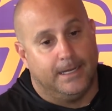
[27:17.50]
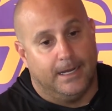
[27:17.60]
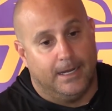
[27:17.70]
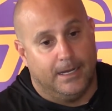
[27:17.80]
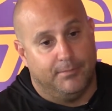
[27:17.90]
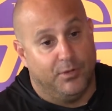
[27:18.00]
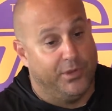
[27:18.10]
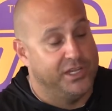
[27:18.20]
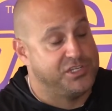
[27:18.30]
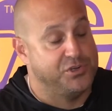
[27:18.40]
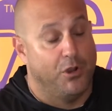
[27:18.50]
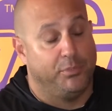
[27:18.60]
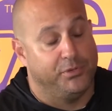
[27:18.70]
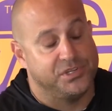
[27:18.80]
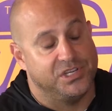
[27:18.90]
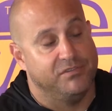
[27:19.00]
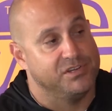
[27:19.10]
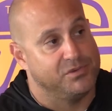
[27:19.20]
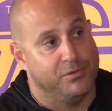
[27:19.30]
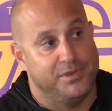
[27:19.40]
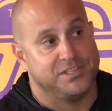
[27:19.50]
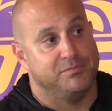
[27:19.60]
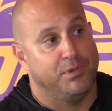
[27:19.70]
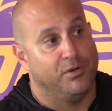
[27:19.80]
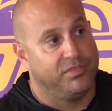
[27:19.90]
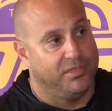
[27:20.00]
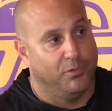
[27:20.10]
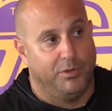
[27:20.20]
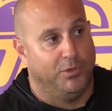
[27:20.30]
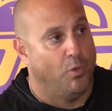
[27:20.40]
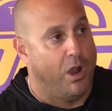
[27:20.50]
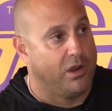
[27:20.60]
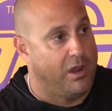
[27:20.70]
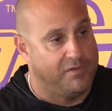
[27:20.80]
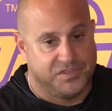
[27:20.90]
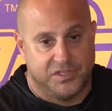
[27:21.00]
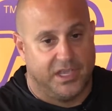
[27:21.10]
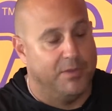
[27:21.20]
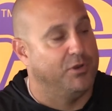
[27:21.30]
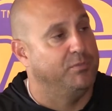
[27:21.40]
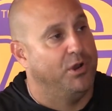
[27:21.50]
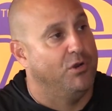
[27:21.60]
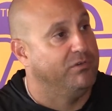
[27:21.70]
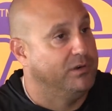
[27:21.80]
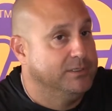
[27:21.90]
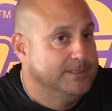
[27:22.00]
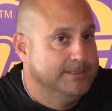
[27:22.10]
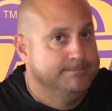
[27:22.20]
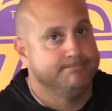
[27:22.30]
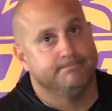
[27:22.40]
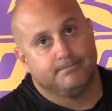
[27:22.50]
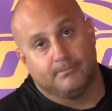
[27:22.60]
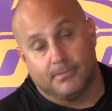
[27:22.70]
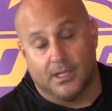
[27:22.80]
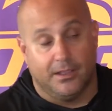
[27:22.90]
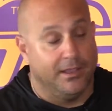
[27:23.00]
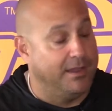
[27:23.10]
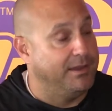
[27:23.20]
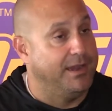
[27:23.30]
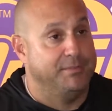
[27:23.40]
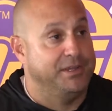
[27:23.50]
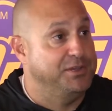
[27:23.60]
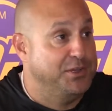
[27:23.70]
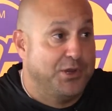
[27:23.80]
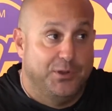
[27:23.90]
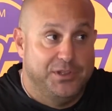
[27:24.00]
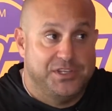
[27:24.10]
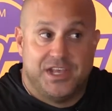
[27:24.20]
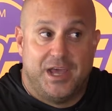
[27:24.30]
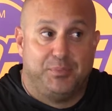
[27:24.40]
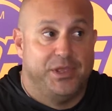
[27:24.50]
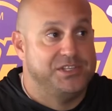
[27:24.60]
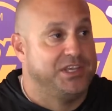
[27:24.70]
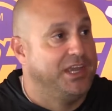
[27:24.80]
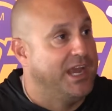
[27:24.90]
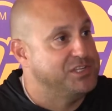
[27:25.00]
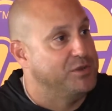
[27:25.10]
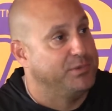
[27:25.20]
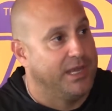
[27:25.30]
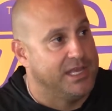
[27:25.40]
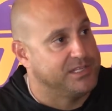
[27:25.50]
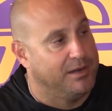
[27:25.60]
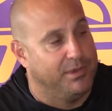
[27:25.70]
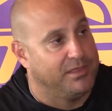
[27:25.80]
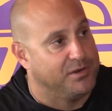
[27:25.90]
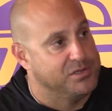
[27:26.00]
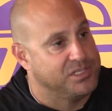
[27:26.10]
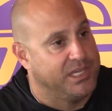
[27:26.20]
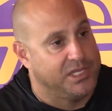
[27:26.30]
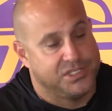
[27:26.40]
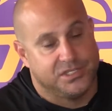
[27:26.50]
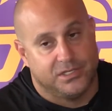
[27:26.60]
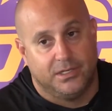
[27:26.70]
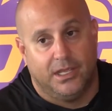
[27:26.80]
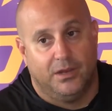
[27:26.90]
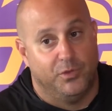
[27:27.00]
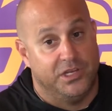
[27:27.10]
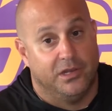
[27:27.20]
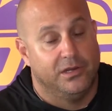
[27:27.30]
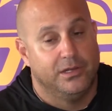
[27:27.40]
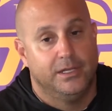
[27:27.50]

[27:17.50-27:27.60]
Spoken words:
and we had 2 open receivers, and we missed them both. It would have been walk-offs, and the game would have been over. I mean, you can only design plays to get guys open. Guys got to make throws and catches, and we didn't.